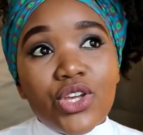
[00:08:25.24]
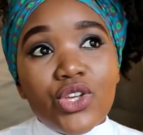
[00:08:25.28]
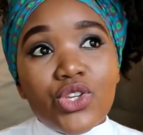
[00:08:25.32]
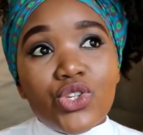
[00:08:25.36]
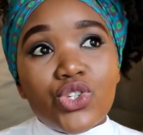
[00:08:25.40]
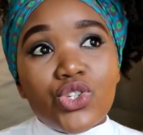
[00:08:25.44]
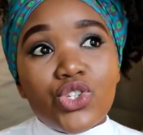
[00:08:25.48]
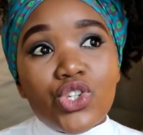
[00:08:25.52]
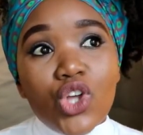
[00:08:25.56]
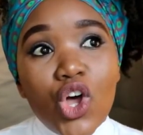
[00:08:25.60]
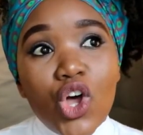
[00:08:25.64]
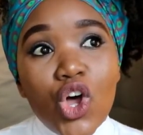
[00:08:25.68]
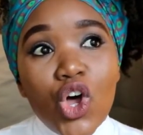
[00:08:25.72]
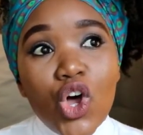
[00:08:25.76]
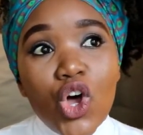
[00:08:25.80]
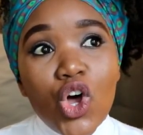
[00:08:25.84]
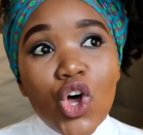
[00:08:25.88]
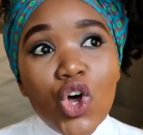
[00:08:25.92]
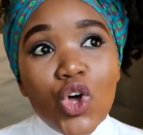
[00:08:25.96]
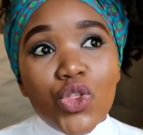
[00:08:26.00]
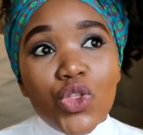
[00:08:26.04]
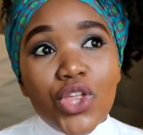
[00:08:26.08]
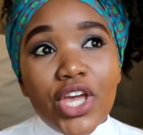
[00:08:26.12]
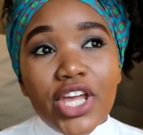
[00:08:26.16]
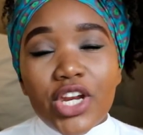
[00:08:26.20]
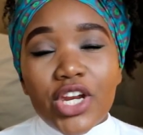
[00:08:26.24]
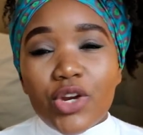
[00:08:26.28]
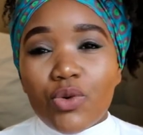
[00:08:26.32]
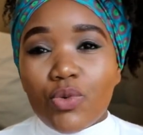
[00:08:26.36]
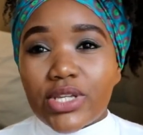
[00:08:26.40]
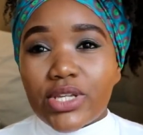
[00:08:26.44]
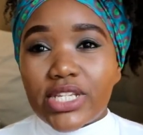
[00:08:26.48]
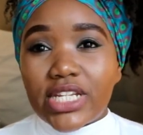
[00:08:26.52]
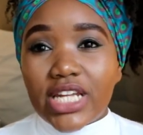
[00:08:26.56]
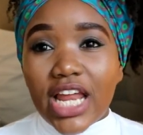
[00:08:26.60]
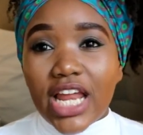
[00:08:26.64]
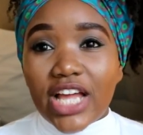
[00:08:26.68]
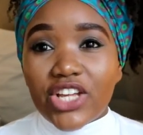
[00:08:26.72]
So then it
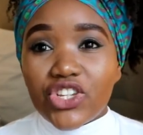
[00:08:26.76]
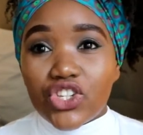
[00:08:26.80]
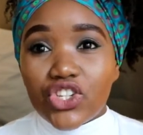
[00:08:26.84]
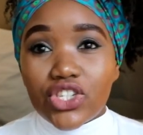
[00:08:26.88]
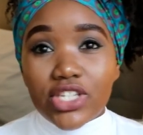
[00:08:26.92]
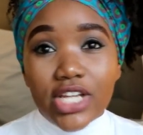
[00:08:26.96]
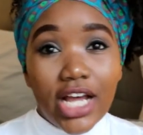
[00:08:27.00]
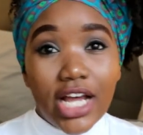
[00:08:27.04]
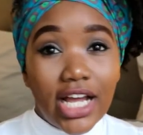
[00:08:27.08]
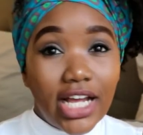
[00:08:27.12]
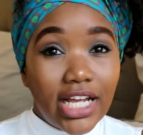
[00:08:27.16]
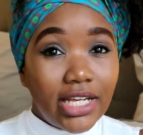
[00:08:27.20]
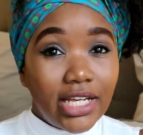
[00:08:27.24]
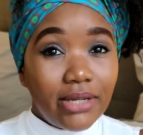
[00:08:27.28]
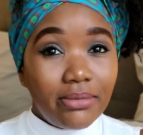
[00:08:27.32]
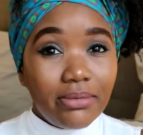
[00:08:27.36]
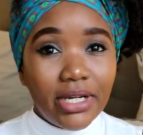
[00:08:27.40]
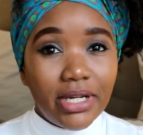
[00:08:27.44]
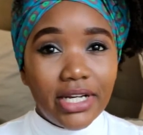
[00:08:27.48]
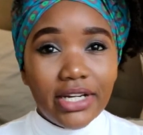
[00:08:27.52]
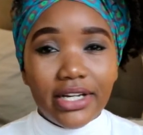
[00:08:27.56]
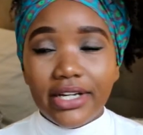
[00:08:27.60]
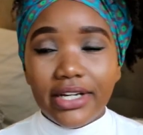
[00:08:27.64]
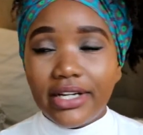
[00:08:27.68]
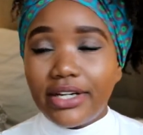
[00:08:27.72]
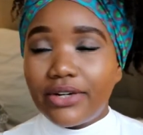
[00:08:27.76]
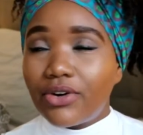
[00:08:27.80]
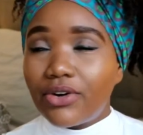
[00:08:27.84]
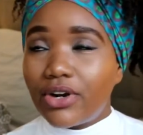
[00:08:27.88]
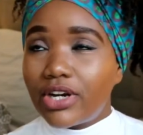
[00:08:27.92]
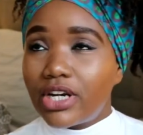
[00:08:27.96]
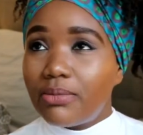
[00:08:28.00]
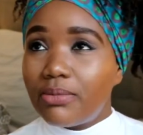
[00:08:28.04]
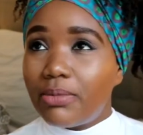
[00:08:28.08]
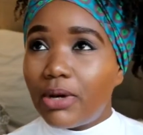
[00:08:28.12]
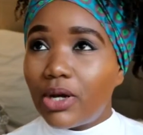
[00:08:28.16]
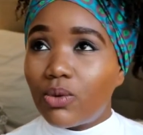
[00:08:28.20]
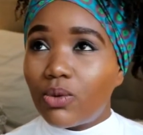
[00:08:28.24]
was lunchtime,
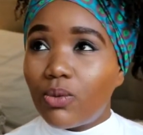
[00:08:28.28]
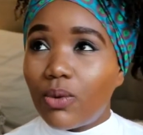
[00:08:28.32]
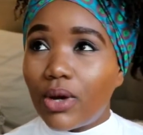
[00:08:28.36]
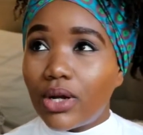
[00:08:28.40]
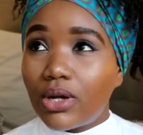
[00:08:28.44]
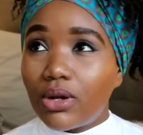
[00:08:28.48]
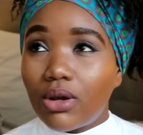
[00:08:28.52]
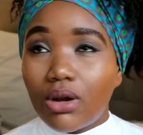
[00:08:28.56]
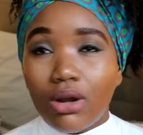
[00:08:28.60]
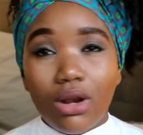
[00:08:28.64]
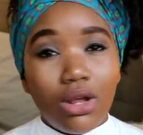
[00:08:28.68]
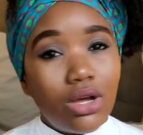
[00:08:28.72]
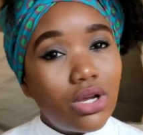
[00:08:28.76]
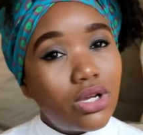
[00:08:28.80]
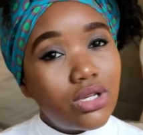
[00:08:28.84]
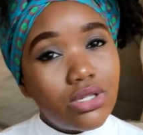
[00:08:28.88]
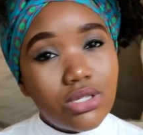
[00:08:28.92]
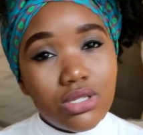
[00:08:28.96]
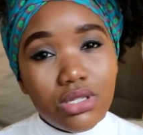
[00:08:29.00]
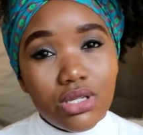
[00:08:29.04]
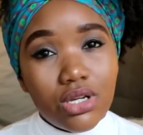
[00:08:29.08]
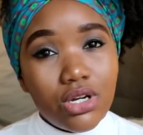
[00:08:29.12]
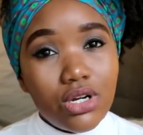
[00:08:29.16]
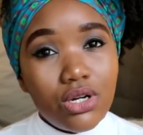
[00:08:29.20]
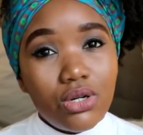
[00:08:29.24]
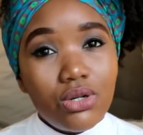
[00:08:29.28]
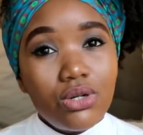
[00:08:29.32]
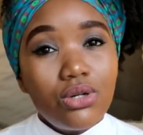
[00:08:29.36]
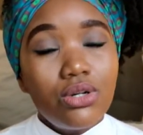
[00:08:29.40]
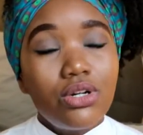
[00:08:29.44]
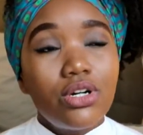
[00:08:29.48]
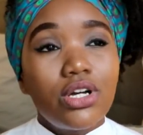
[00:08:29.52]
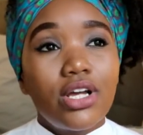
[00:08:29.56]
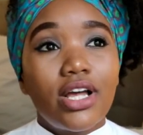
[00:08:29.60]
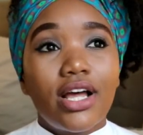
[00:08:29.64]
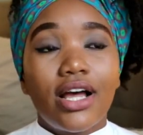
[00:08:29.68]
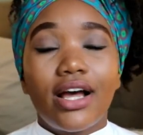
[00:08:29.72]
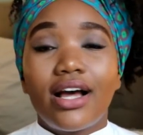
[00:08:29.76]
around about 1 o'clock or so.
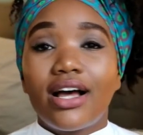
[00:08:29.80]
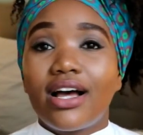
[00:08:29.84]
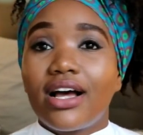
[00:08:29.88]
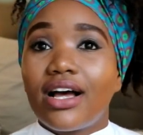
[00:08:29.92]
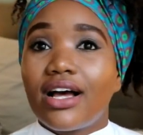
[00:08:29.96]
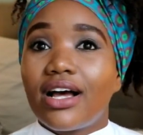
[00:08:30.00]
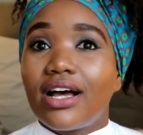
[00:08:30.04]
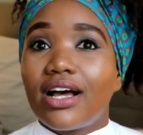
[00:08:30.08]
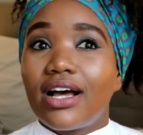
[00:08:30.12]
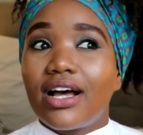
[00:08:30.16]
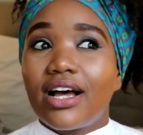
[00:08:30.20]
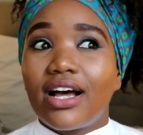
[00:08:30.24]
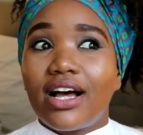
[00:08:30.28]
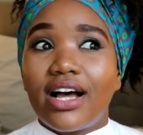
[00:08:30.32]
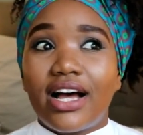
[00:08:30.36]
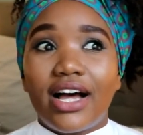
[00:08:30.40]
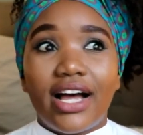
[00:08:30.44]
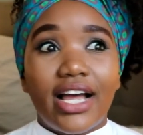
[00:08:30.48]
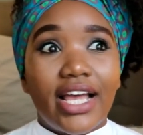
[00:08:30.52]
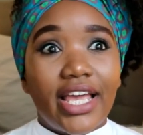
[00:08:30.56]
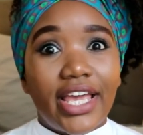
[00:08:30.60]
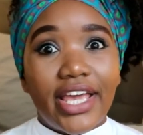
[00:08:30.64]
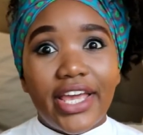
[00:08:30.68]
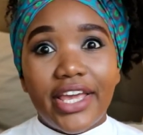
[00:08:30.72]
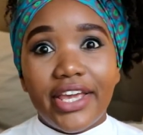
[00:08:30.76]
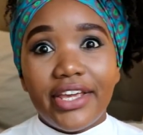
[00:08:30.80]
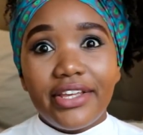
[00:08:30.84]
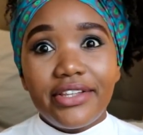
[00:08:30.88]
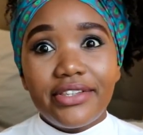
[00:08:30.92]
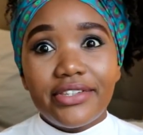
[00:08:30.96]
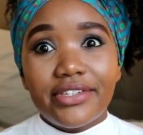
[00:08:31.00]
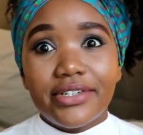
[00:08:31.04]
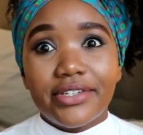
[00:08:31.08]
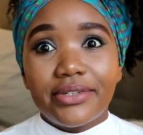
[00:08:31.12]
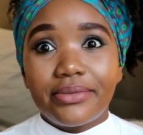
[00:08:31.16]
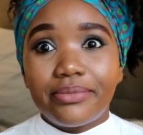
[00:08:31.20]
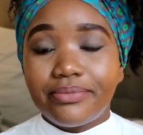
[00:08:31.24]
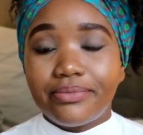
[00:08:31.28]
I
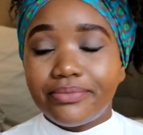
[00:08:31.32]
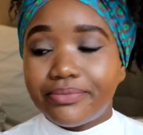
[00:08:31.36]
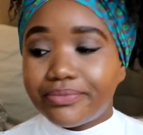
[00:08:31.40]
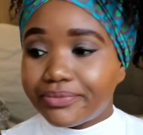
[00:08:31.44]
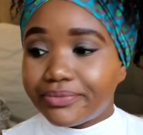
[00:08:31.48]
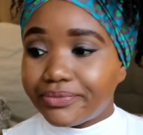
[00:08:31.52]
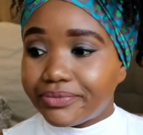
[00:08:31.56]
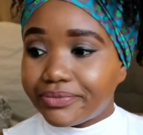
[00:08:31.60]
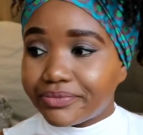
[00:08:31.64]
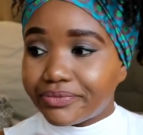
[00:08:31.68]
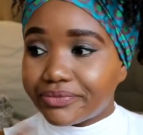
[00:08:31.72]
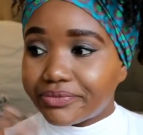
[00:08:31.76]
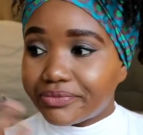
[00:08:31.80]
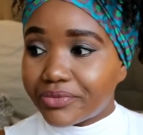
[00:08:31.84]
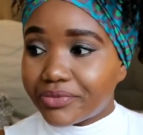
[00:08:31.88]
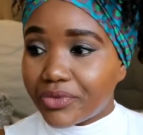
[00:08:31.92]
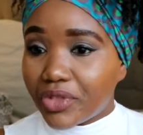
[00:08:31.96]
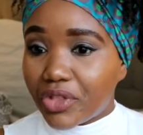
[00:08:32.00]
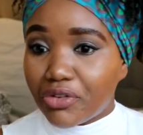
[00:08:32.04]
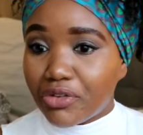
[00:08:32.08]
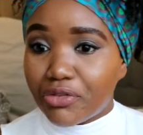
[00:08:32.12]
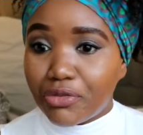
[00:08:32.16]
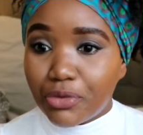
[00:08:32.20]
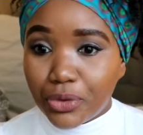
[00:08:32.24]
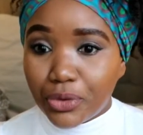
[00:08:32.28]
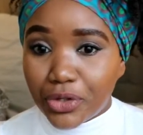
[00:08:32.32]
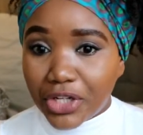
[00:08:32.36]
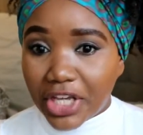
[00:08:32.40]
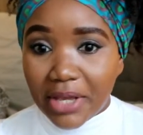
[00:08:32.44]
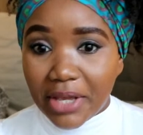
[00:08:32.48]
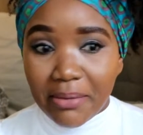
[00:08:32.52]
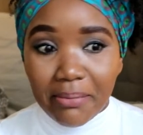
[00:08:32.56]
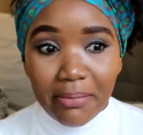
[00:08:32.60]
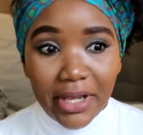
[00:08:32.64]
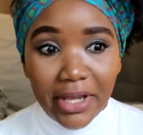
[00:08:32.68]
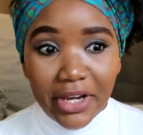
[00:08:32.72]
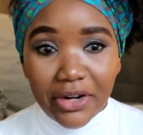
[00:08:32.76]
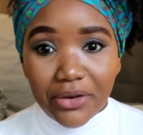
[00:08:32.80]
ate. The food
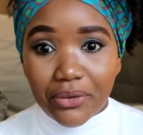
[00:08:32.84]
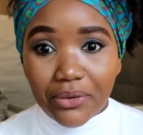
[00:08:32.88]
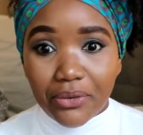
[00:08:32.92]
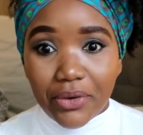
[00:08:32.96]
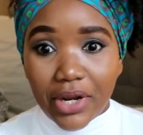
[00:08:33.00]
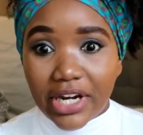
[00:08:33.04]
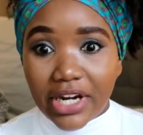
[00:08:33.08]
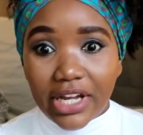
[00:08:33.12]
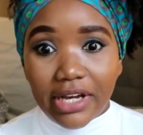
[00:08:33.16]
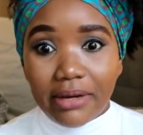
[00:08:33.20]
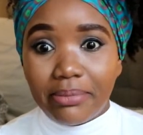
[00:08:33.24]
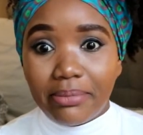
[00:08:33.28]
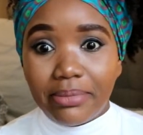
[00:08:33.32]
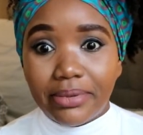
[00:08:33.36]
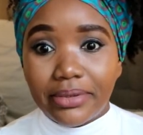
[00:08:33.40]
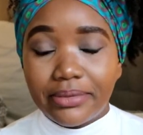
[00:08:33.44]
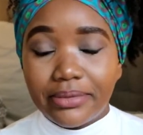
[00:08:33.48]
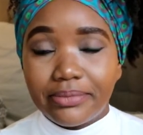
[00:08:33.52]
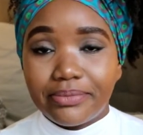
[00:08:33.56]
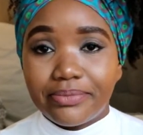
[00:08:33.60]
came back right up.